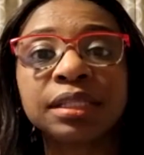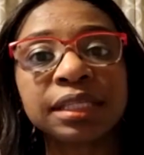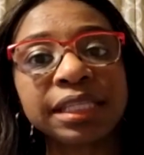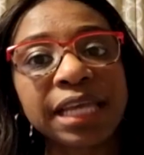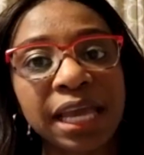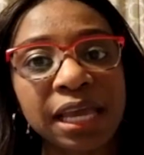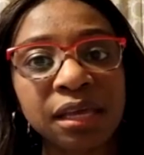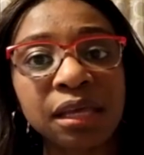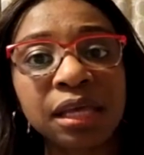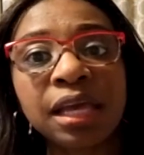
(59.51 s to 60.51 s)

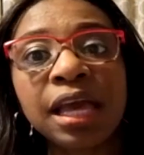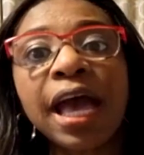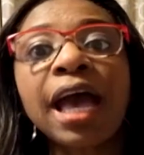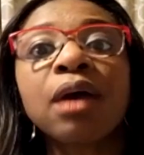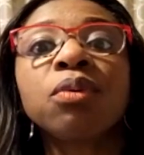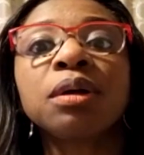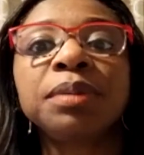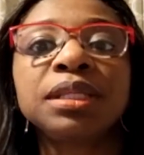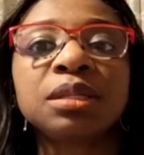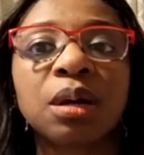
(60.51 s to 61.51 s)
Today, I will
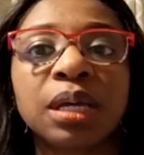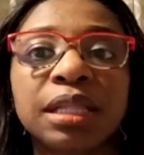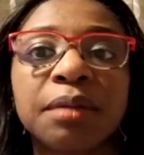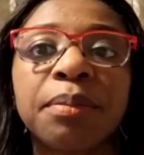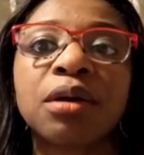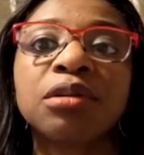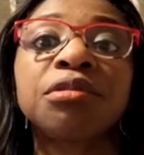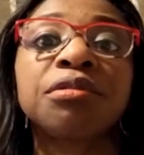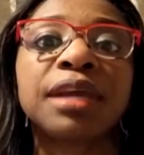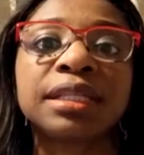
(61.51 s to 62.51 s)
be talking about
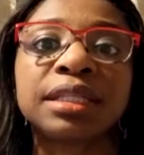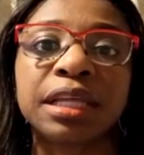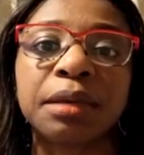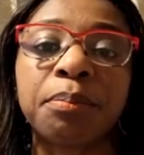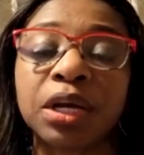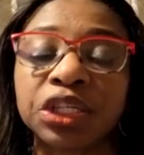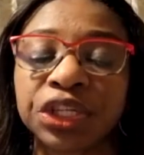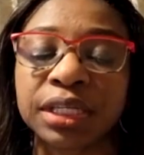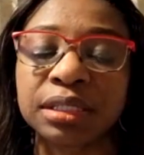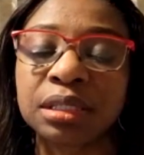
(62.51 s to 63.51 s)
creating a
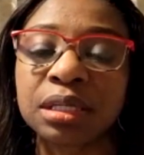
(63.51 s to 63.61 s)
budget,